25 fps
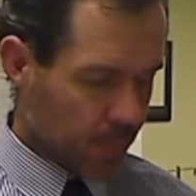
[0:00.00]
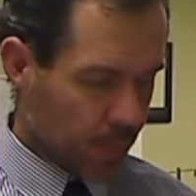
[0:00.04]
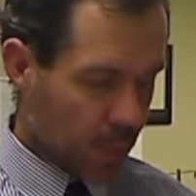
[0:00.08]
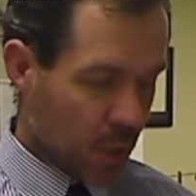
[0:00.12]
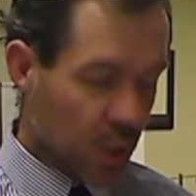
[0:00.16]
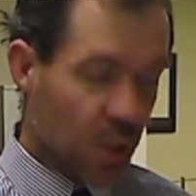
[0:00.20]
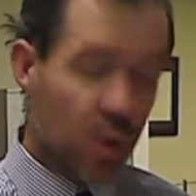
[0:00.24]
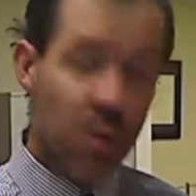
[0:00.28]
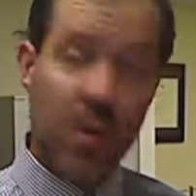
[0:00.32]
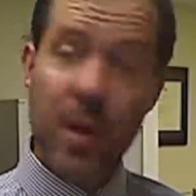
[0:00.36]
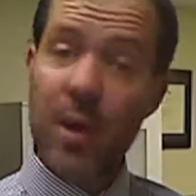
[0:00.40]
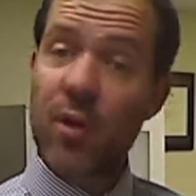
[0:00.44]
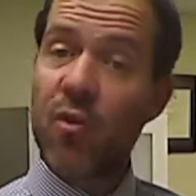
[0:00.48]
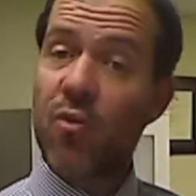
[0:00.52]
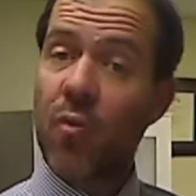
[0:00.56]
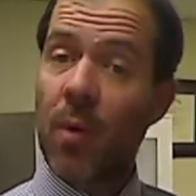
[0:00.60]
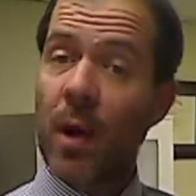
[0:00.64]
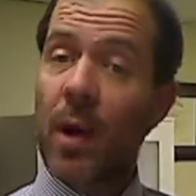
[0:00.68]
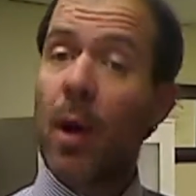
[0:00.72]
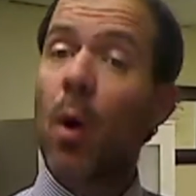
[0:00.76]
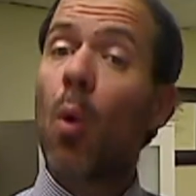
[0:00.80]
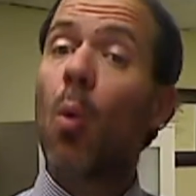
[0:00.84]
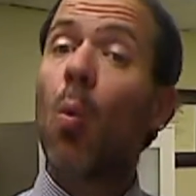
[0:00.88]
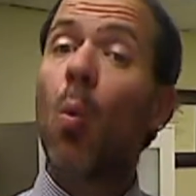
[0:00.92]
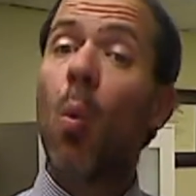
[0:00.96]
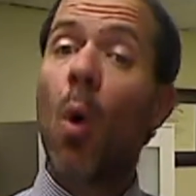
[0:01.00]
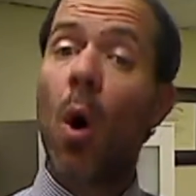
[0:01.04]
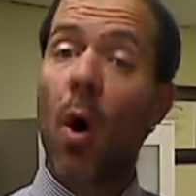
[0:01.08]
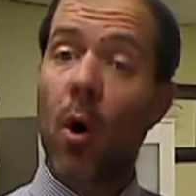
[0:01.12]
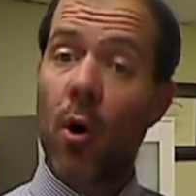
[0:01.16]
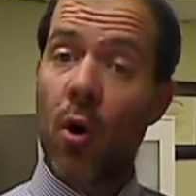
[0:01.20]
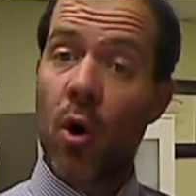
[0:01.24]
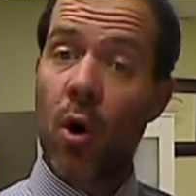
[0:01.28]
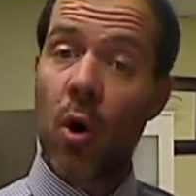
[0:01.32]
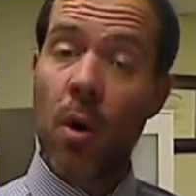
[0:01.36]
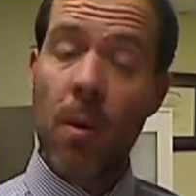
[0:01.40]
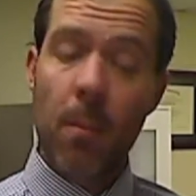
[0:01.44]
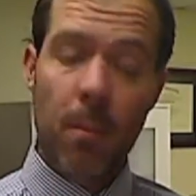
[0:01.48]
You can drink
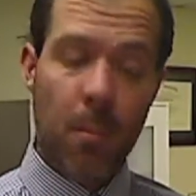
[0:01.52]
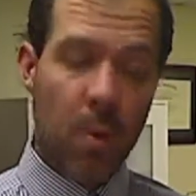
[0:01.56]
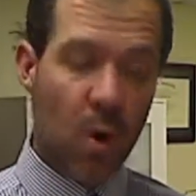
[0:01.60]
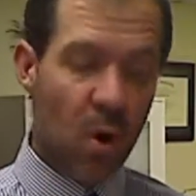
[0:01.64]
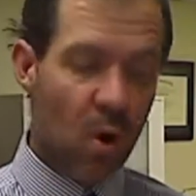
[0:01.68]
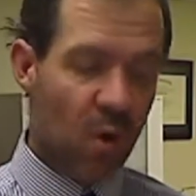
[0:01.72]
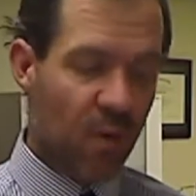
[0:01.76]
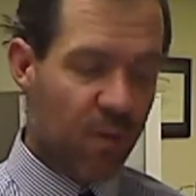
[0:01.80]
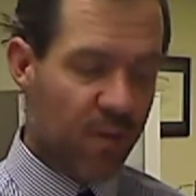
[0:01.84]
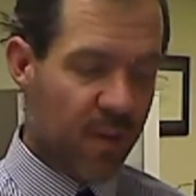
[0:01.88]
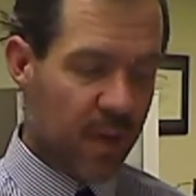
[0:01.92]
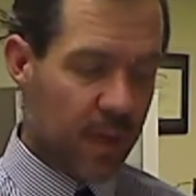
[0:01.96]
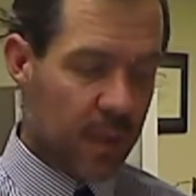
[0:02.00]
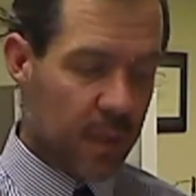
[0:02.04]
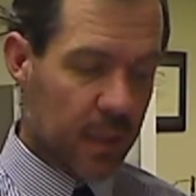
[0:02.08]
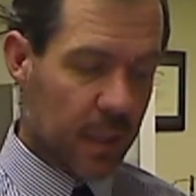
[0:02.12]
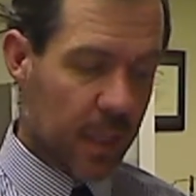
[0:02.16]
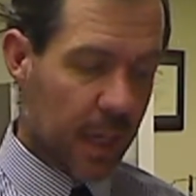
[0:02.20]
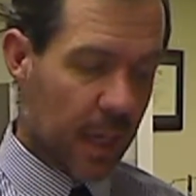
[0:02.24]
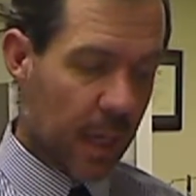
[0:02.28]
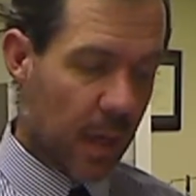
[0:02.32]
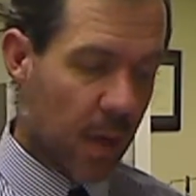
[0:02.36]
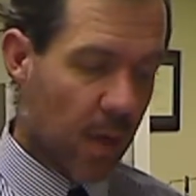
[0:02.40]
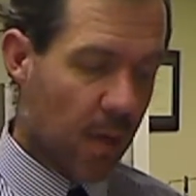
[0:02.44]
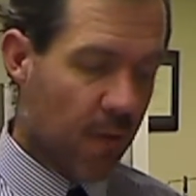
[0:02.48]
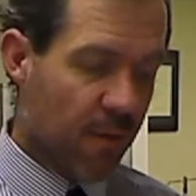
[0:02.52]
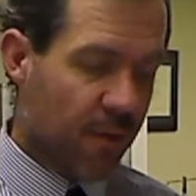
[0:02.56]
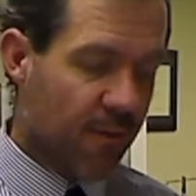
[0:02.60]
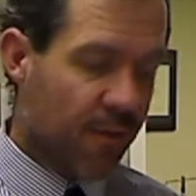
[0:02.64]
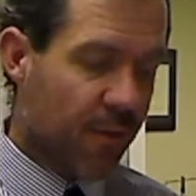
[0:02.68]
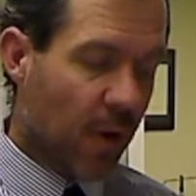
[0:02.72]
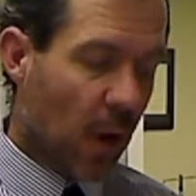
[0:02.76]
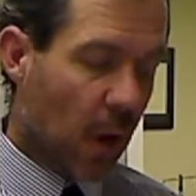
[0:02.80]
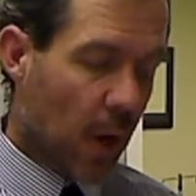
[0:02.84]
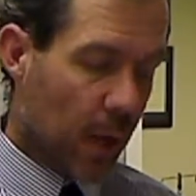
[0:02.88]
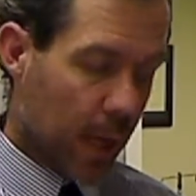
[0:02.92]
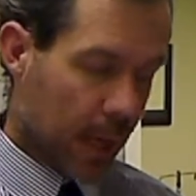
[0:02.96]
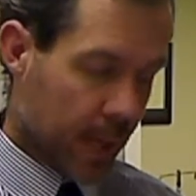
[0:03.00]
water perfectly
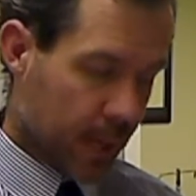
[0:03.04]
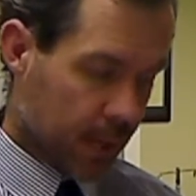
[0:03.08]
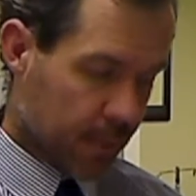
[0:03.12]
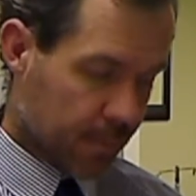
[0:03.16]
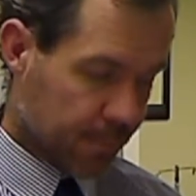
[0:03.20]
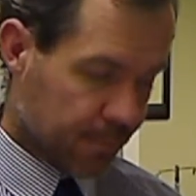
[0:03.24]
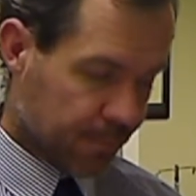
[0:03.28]
fine.